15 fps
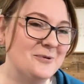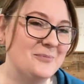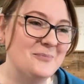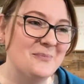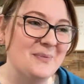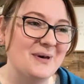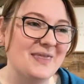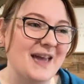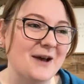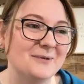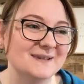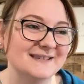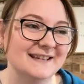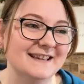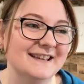but that
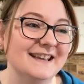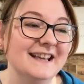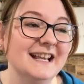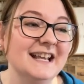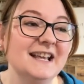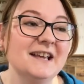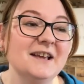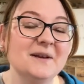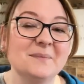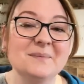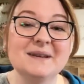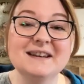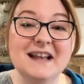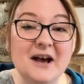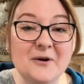was it.
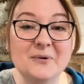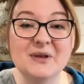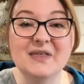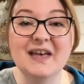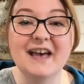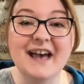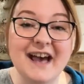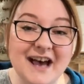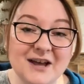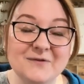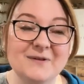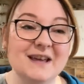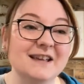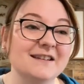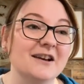But now with the
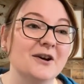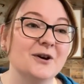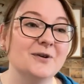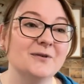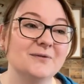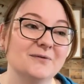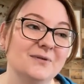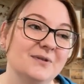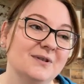advent of